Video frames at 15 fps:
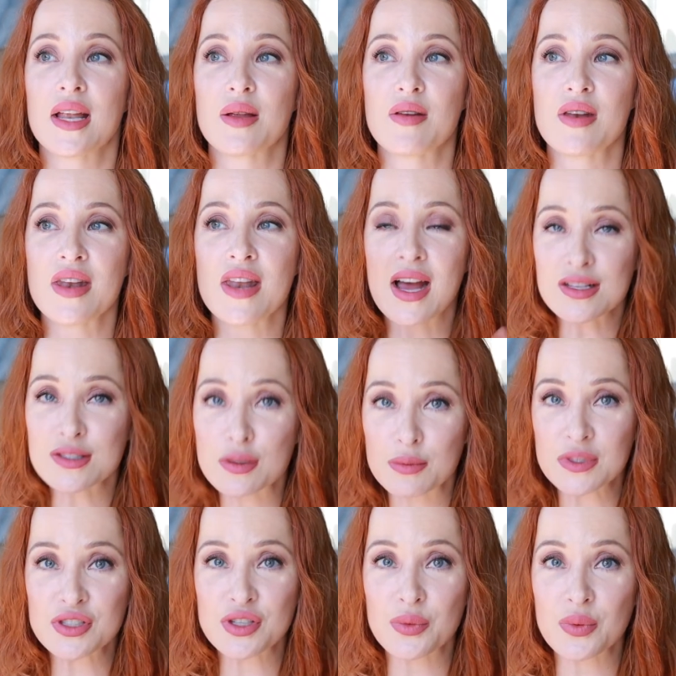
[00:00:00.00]
not so
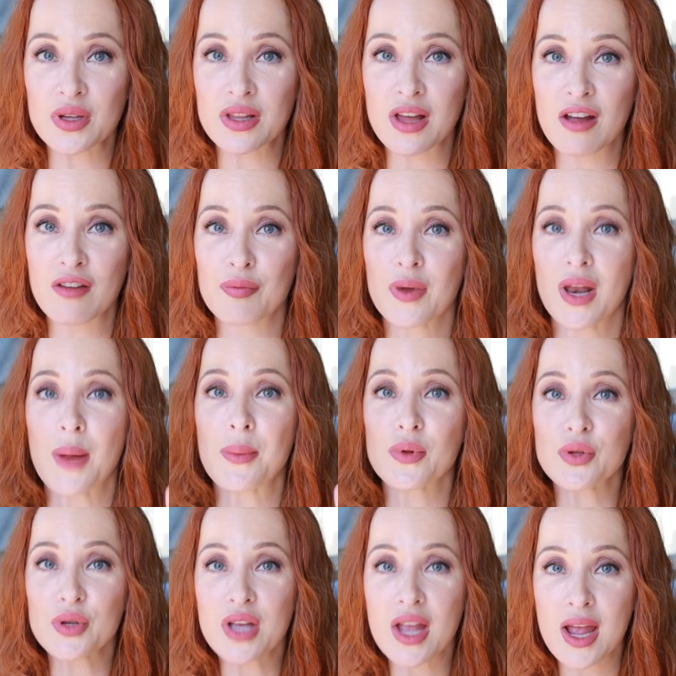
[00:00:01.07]
much in real life, but I'm
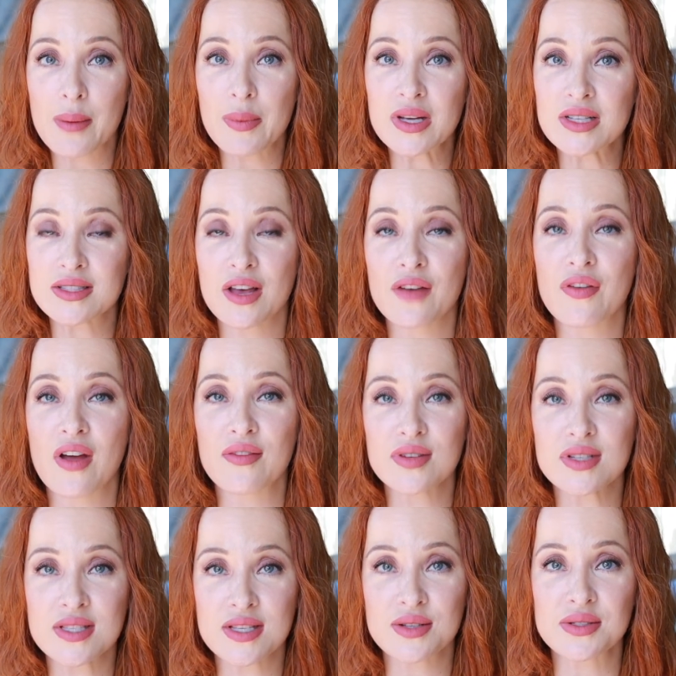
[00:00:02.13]
looking at myself every
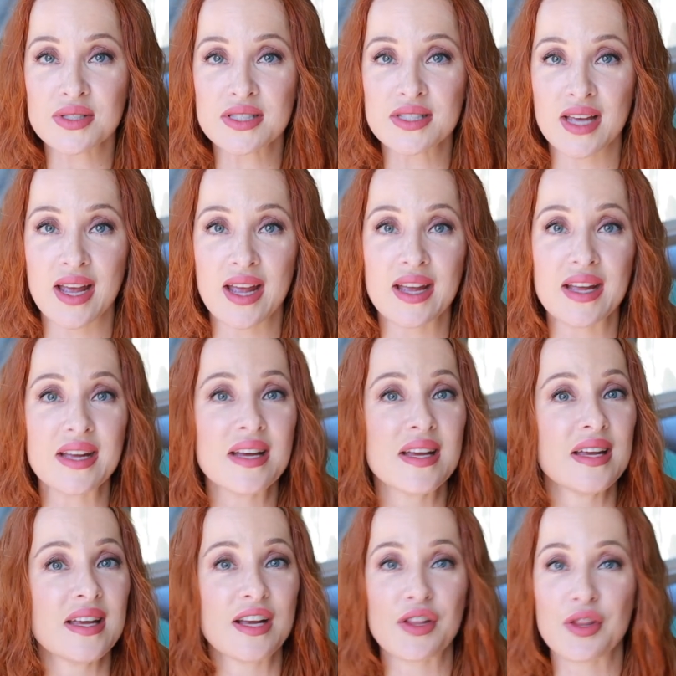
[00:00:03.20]
single day
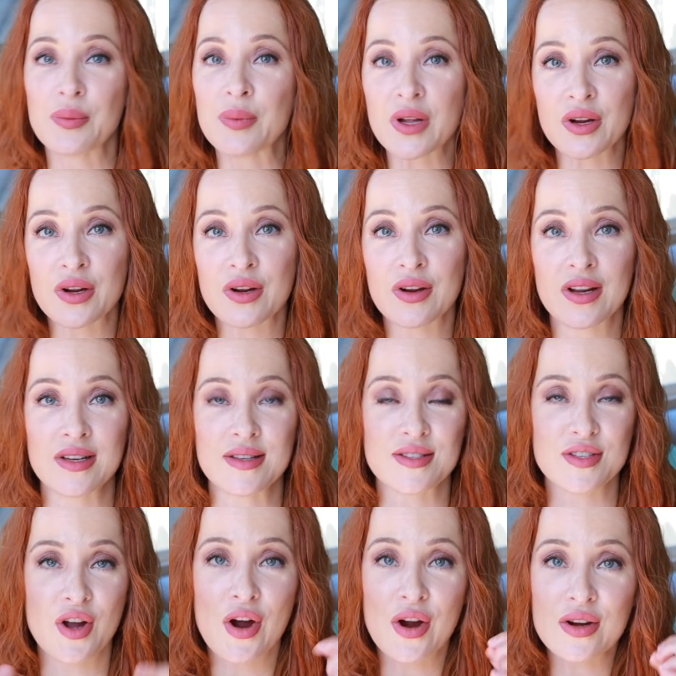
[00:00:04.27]
in the mirror, and it's
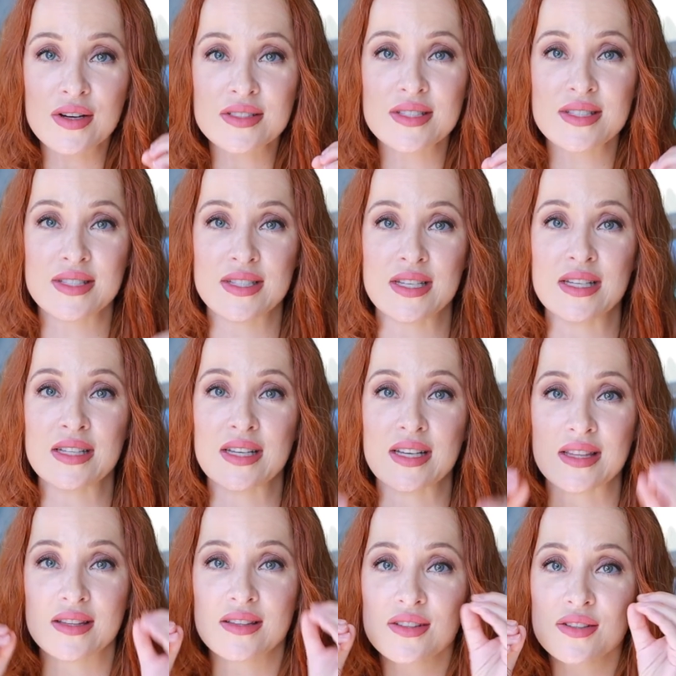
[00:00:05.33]
hard to see like
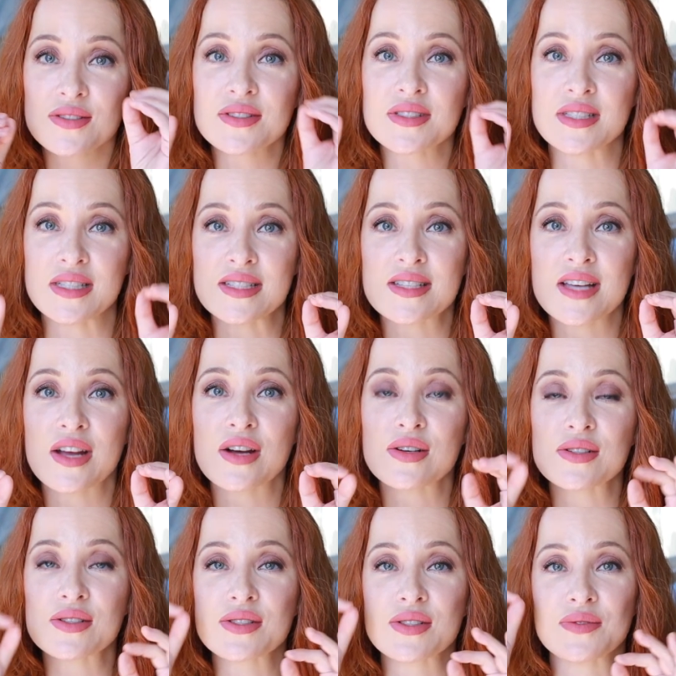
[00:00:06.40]
the little
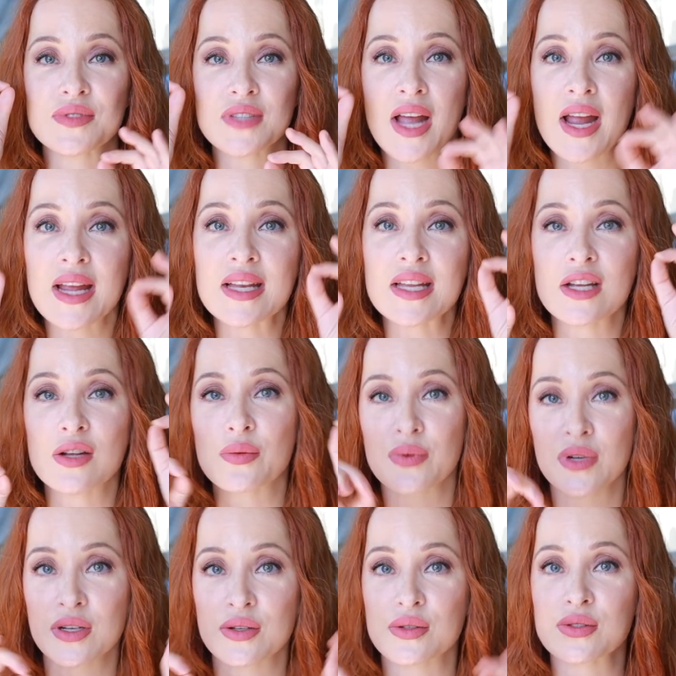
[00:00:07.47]
details of tiny
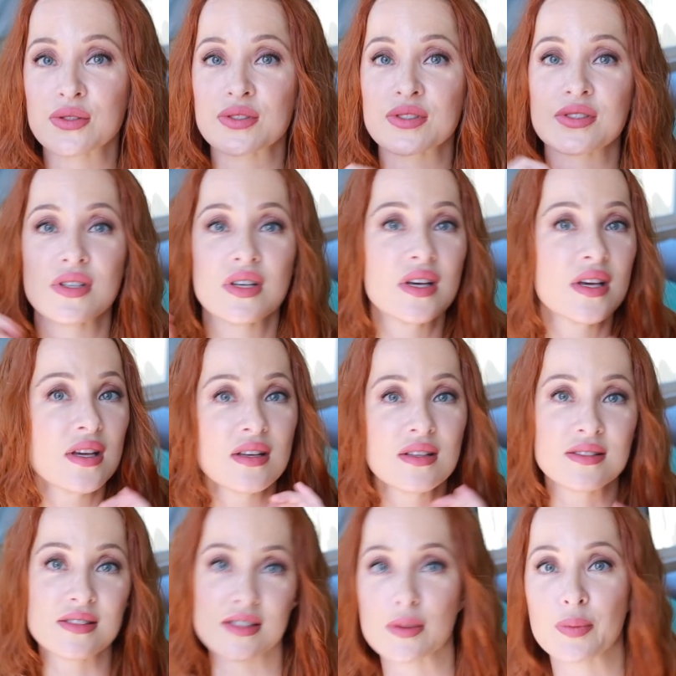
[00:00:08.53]
wrinkles
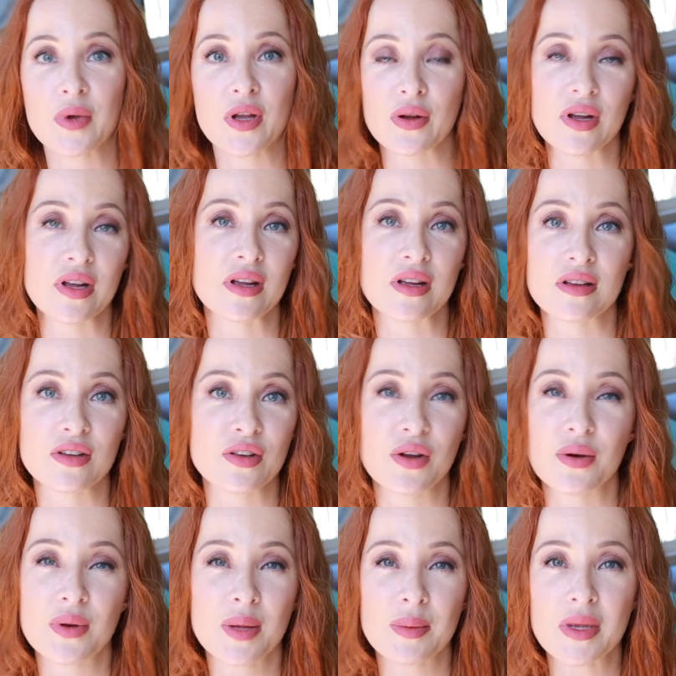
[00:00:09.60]
disappearing, you know
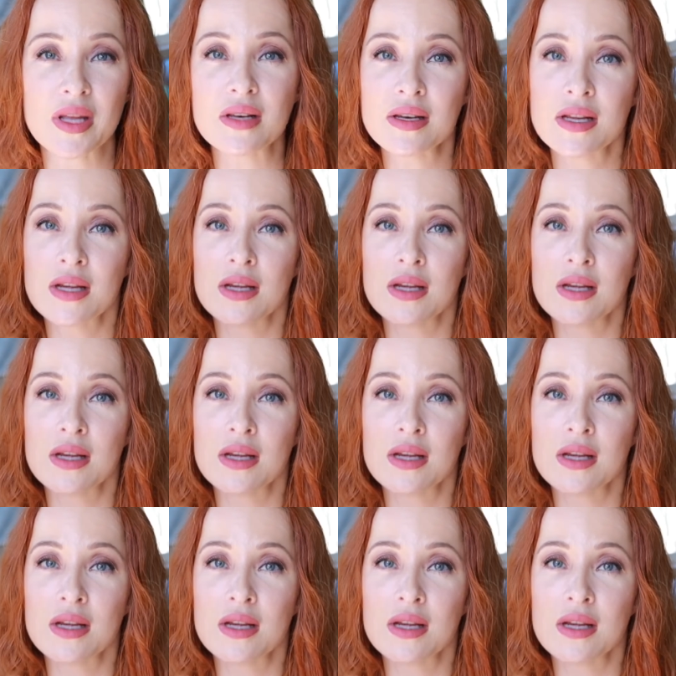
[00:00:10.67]
what I mean?